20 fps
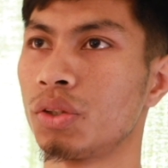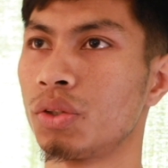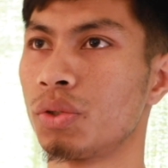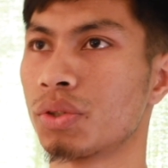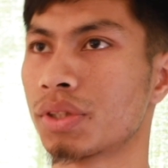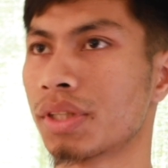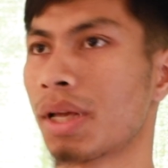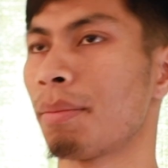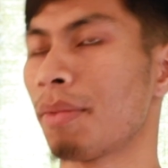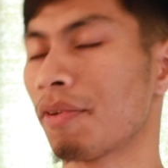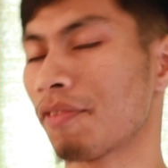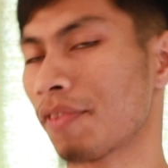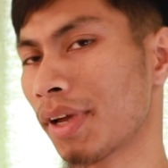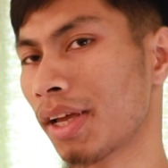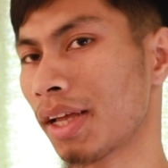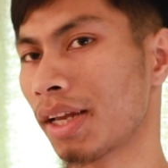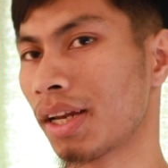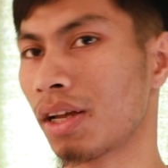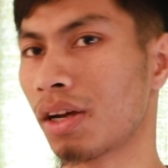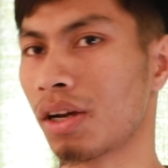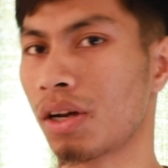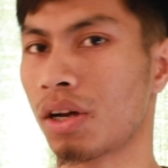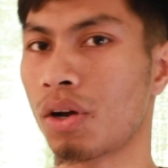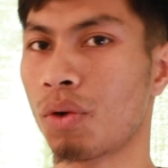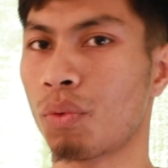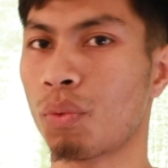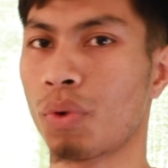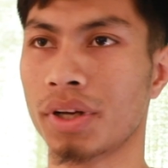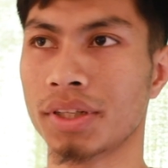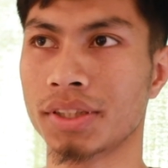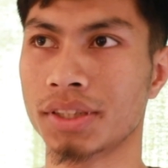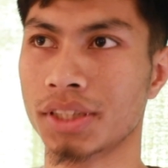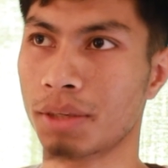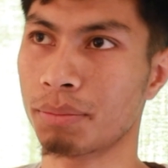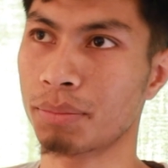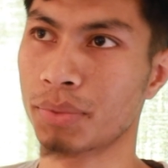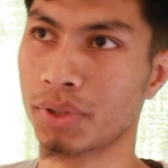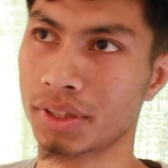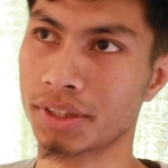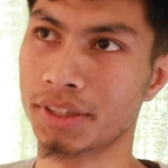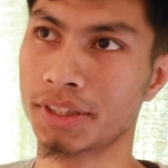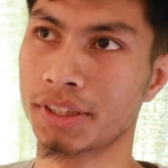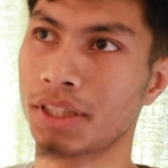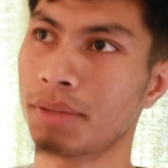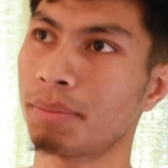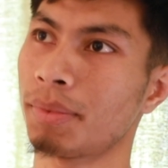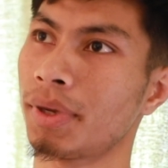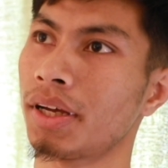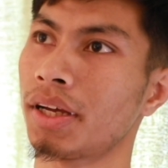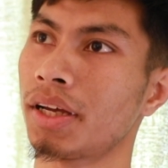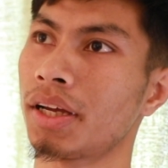those MFN, ONE Championship,